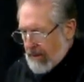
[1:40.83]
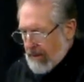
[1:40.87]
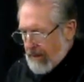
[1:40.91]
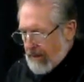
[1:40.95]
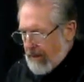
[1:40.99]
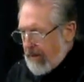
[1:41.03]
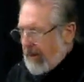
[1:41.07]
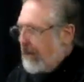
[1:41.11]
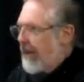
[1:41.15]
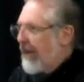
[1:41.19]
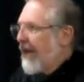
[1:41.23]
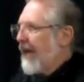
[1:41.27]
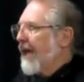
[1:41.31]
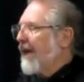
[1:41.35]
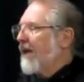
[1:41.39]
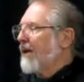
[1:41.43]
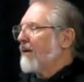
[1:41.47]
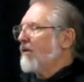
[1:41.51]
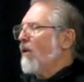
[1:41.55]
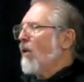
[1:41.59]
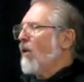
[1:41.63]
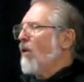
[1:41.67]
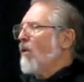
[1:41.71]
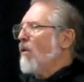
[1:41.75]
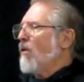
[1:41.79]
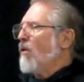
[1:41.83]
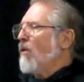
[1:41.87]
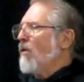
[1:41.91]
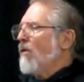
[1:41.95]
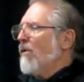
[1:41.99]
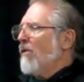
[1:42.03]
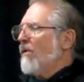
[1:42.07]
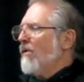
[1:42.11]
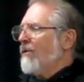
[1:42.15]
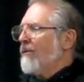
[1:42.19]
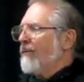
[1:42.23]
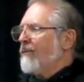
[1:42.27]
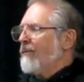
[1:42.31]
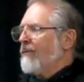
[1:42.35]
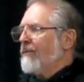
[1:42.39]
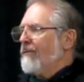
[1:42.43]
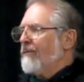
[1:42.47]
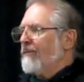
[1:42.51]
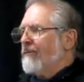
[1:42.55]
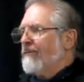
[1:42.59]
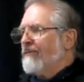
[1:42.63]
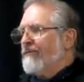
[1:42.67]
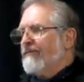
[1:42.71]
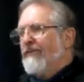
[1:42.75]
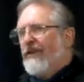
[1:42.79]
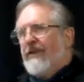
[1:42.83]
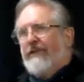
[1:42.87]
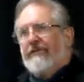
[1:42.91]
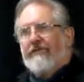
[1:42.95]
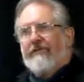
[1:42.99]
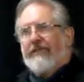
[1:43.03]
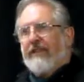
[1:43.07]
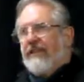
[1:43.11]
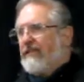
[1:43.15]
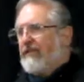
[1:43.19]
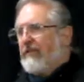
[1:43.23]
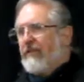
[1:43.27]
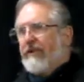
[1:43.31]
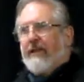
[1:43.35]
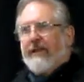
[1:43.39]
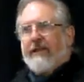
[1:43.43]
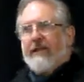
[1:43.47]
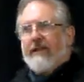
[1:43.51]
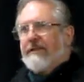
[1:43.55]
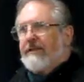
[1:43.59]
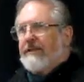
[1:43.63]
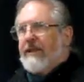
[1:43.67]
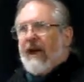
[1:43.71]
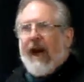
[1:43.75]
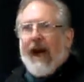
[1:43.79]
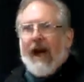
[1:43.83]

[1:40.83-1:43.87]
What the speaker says: You can't owe $50 trillion